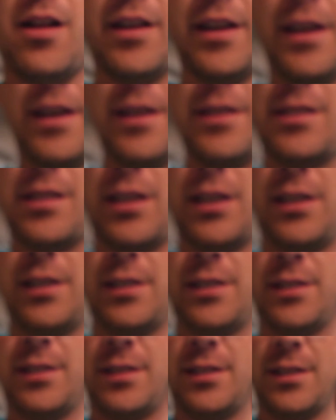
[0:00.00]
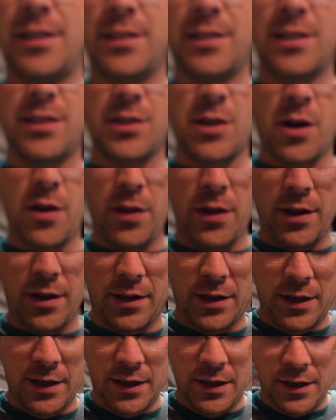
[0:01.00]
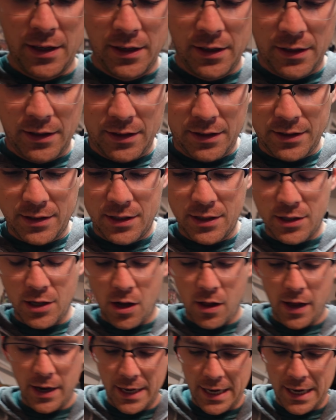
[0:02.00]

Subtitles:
it is. This is all I